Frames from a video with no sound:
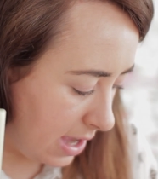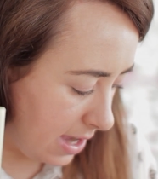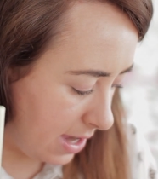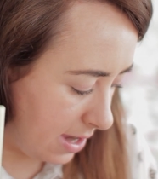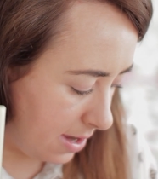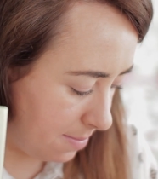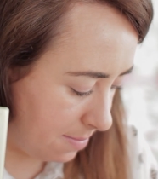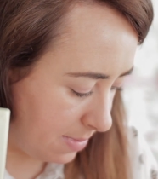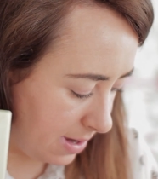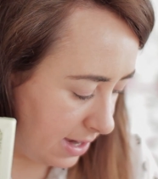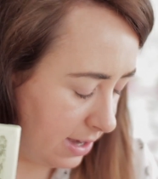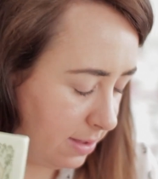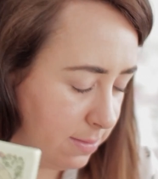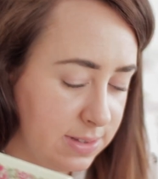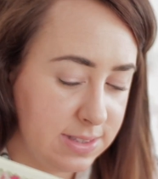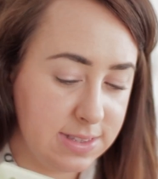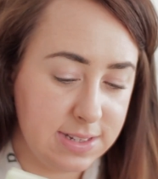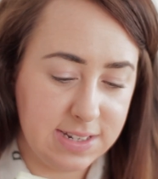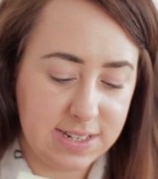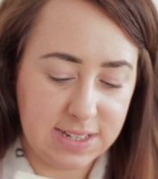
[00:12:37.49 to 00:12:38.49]
And it
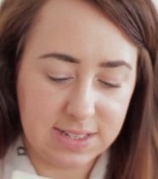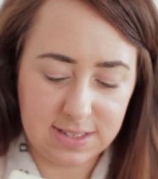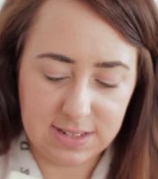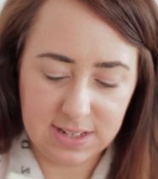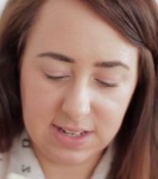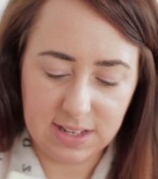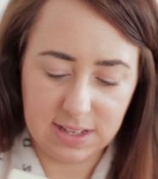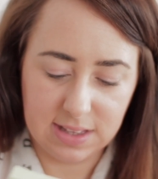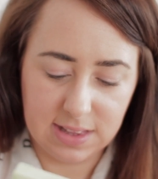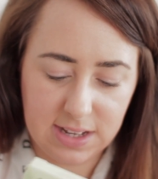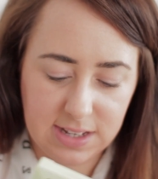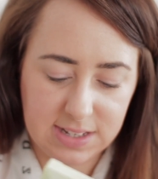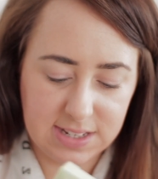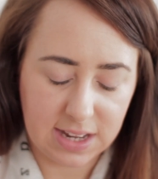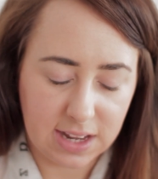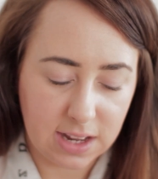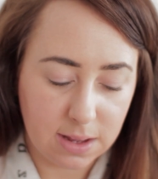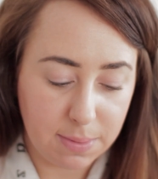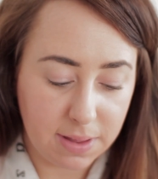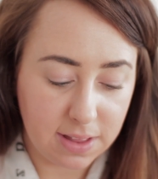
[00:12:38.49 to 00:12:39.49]
was the Disney like
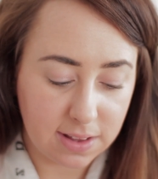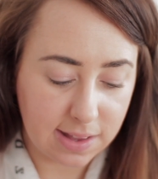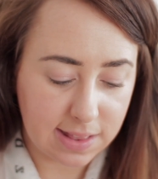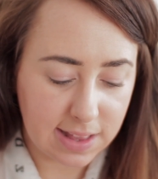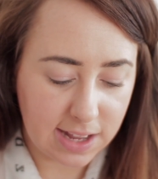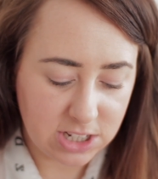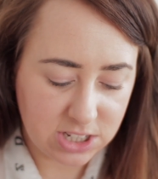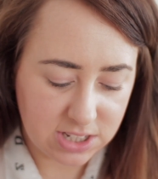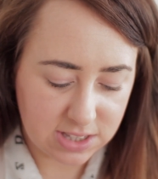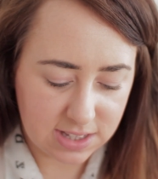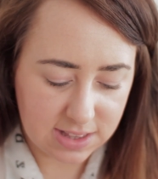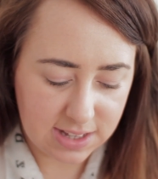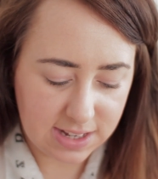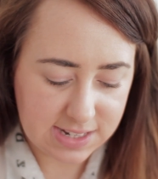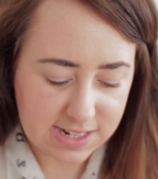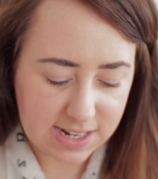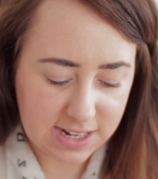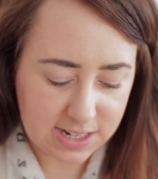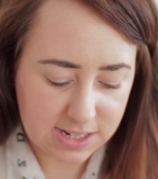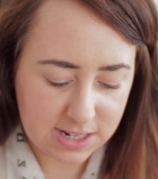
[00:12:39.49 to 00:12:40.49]
Tinkerbell collection that
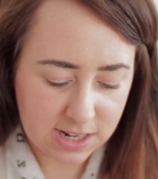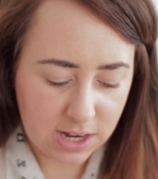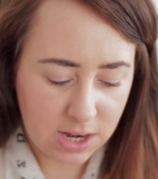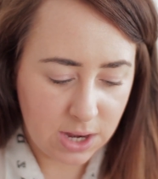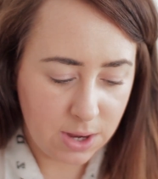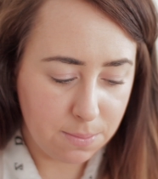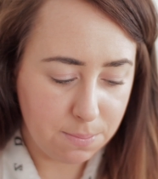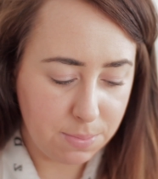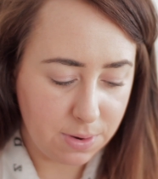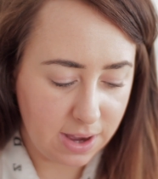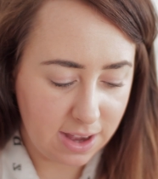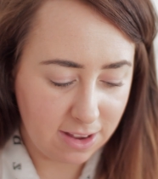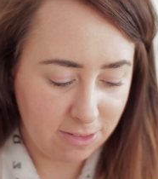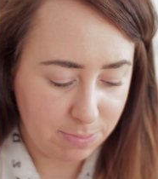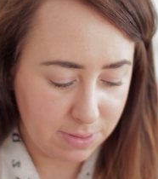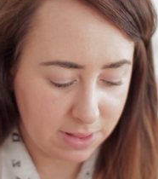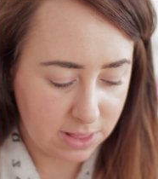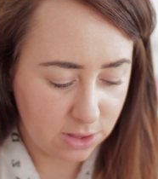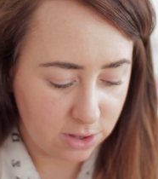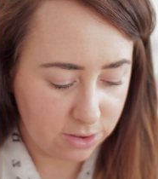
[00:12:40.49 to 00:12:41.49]
they did. But
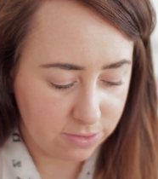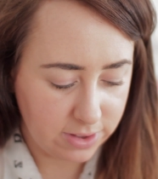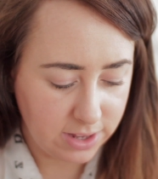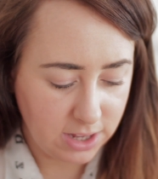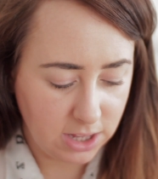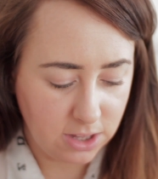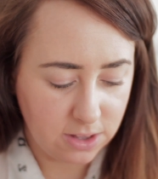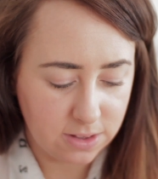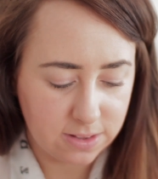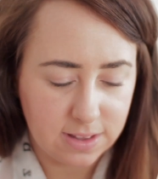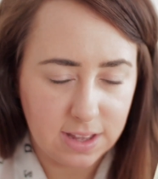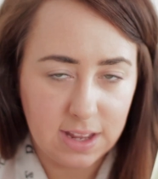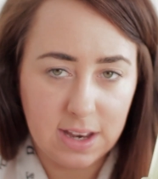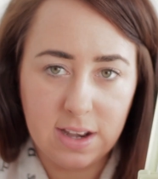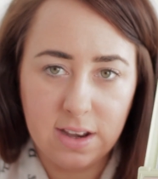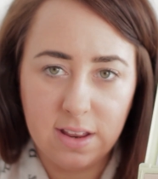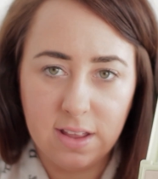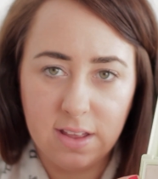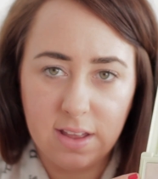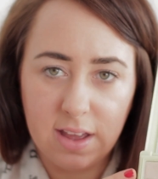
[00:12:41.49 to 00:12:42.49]
I've been loving
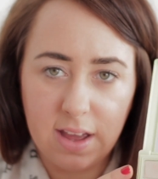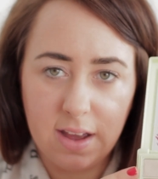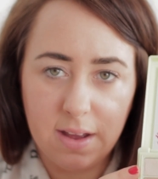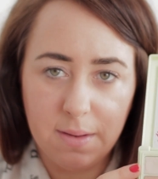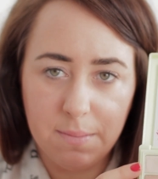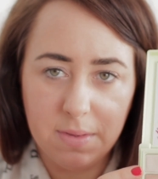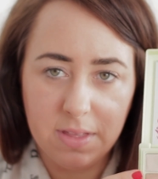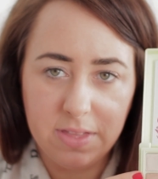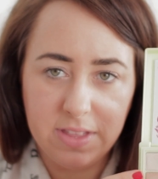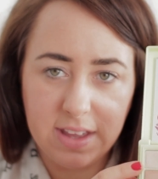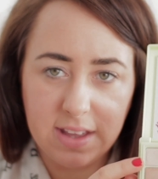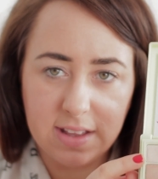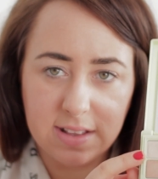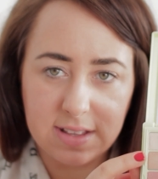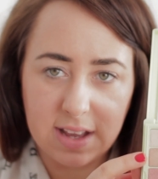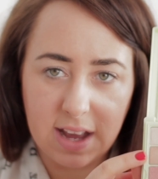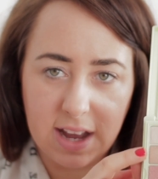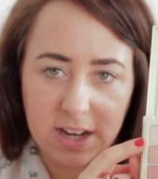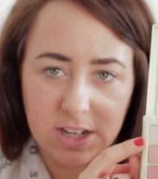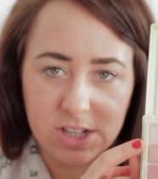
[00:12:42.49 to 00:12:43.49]
using
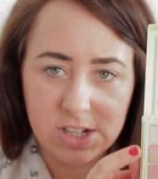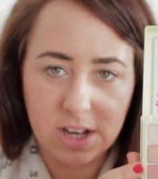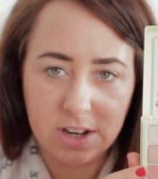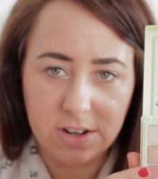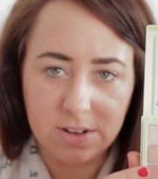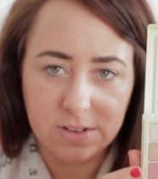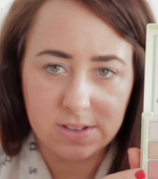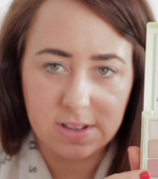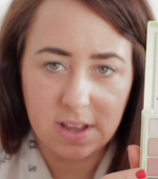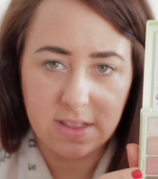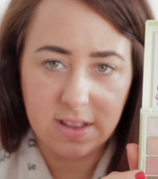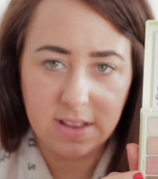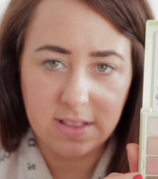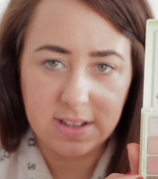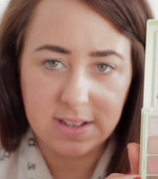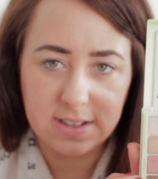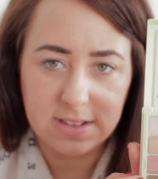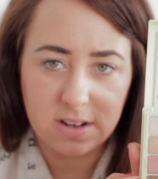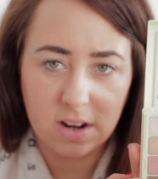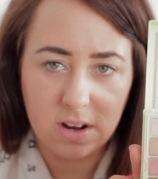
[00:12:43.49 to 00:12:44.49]
these eyeshadows and then
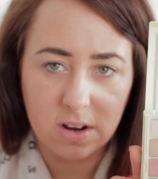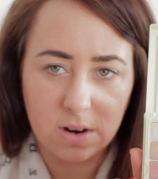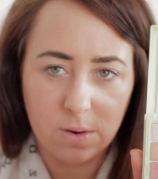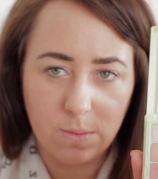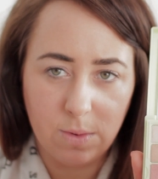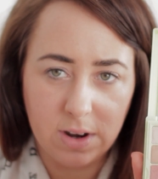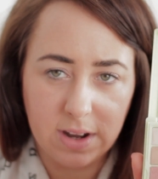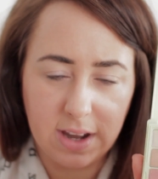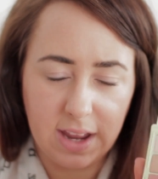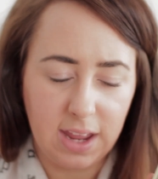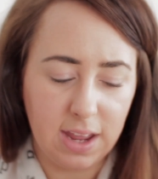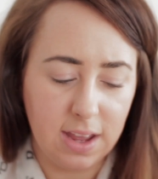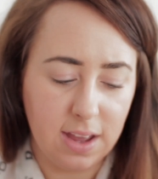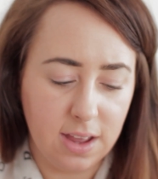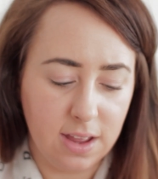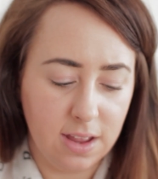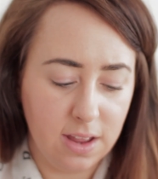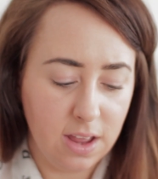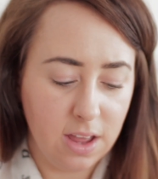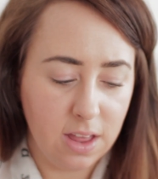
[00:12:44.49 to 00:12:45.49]
this darker one
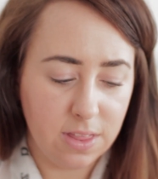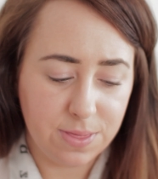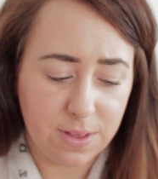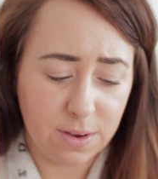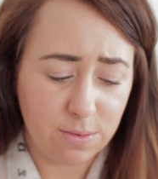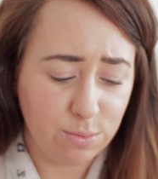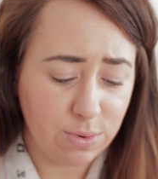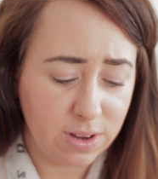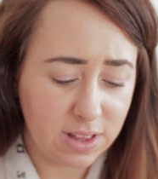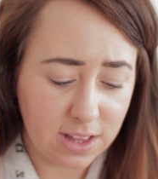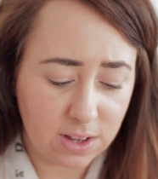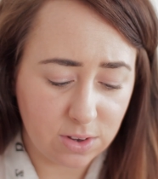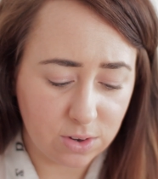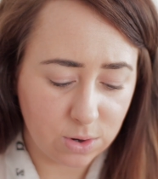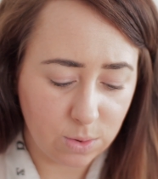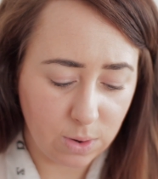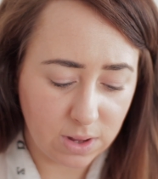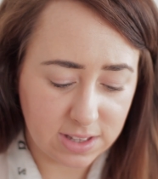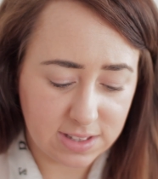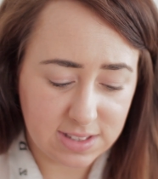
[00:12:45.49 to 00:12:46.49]
here. They're really
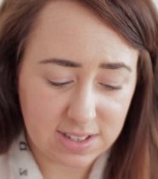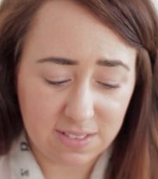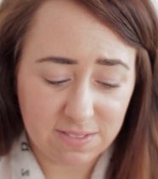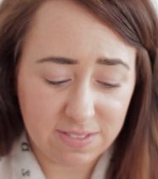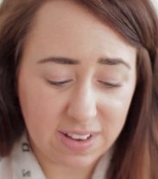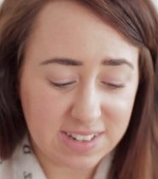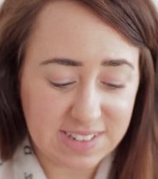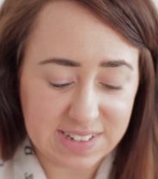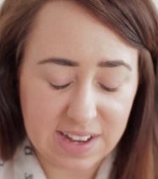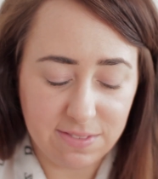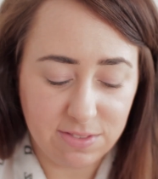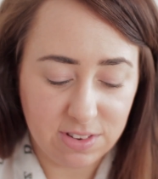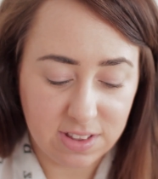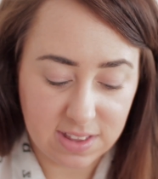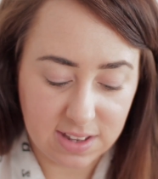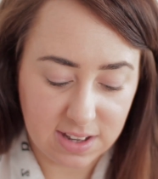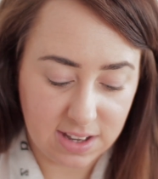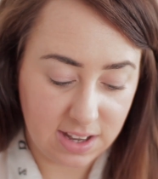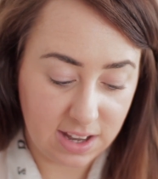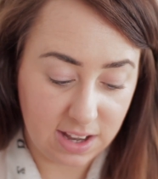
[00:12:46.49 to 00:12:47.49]
good quality. In fact,
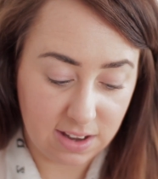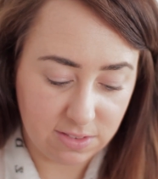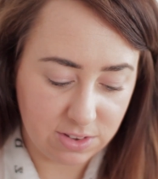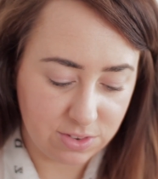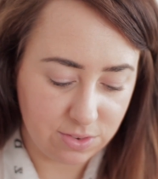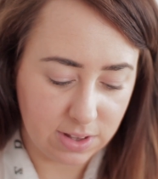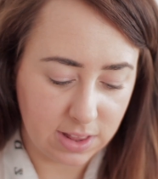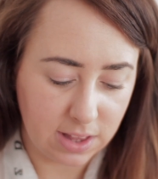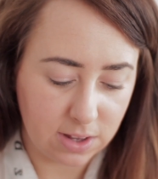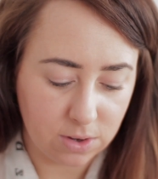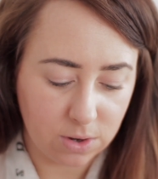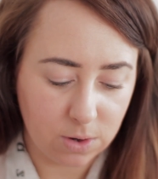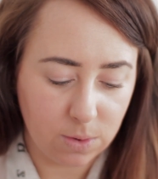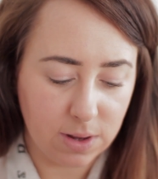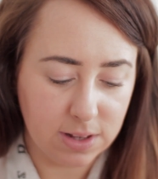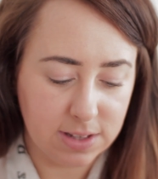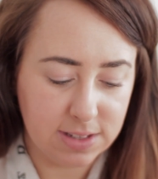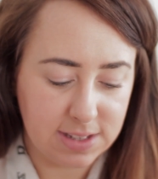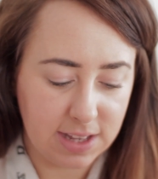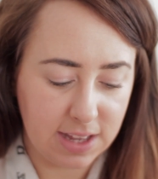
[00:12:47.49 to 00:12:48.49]
everything in here is really good
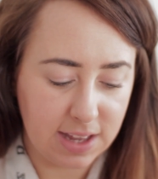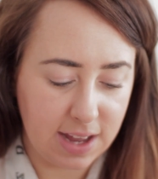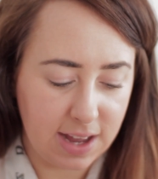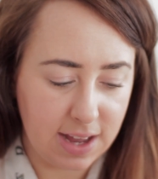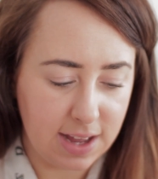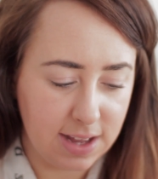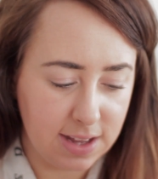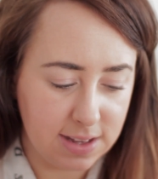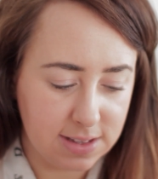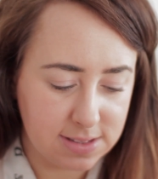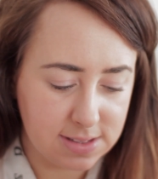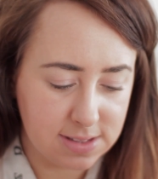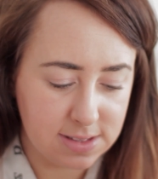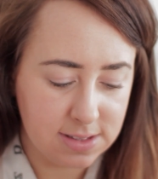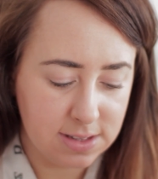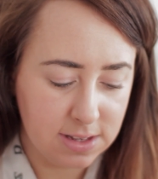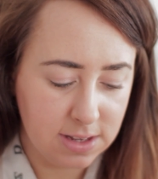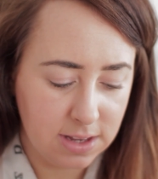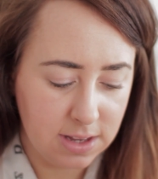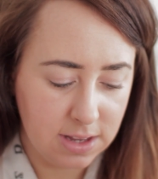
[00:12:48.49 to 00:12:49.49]
quality. It
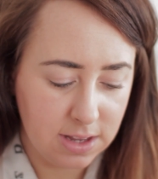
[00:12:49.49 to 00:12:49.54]
has